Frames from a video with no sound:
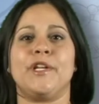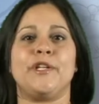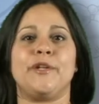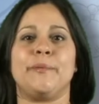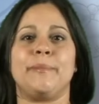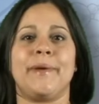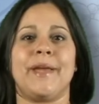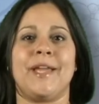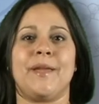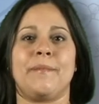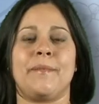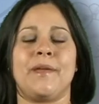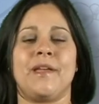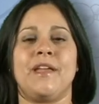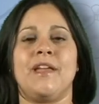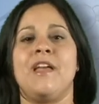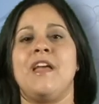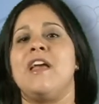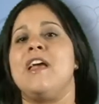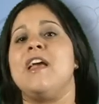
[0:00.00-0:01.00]
your
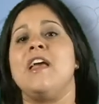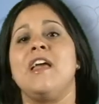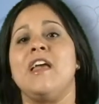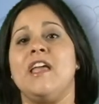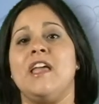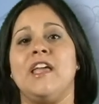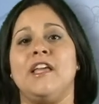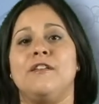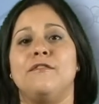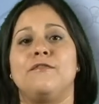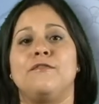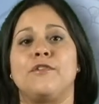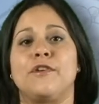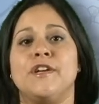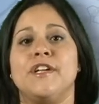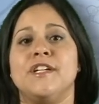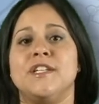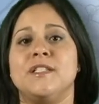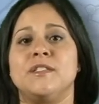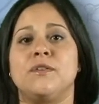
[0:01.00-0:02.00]
baby in
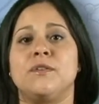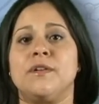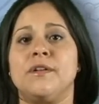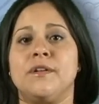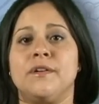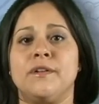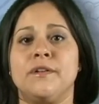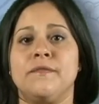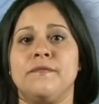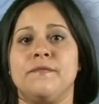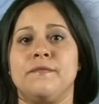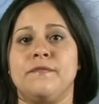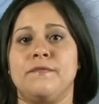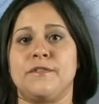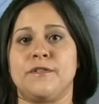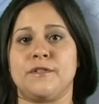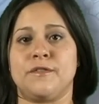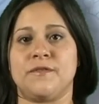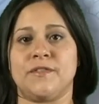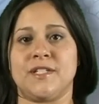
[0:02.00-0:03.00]
for his or her
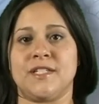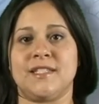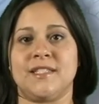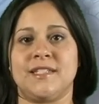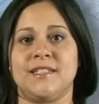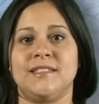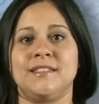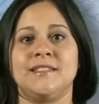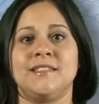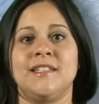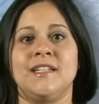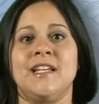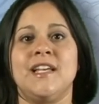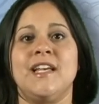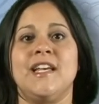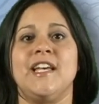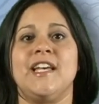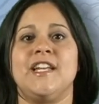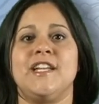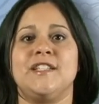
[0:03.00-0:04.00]
first visit.
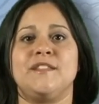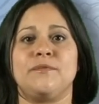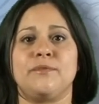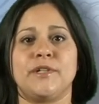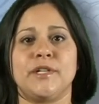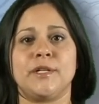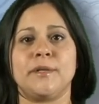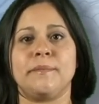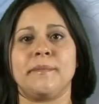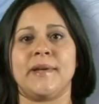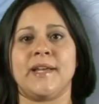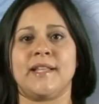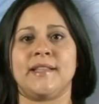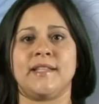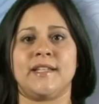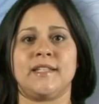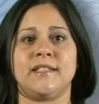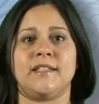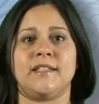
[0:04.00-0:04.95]
It is recommended